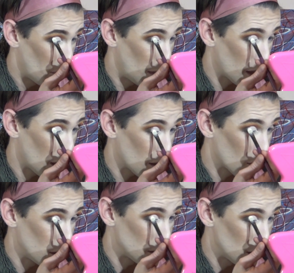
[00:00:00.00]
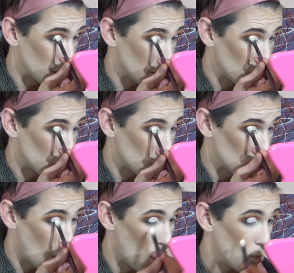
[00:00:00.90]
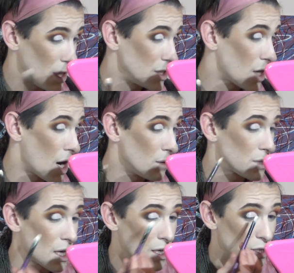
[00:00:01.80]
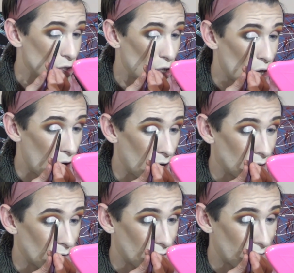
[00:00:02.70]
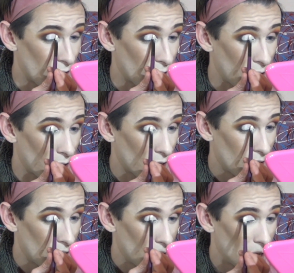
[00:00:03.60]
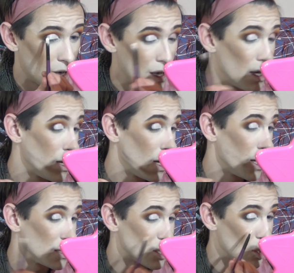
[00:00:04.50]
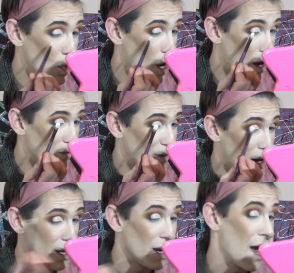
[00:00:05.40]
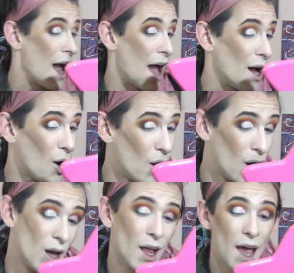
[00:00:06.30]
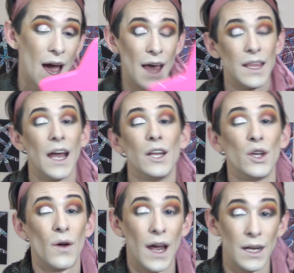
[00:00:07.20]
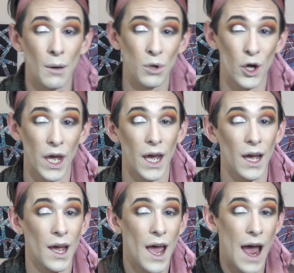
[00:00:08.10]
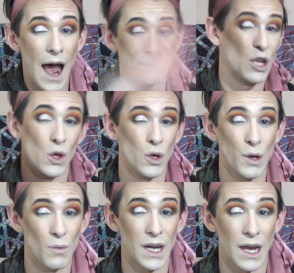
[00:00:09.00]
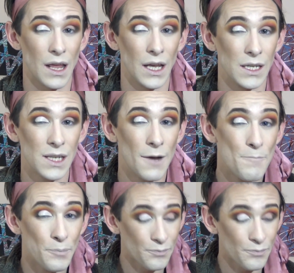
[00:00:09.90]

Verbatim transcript: my cut creases so many times, it is not even funny. It's not fun at all. And then you end up looking absolutely ridiculous.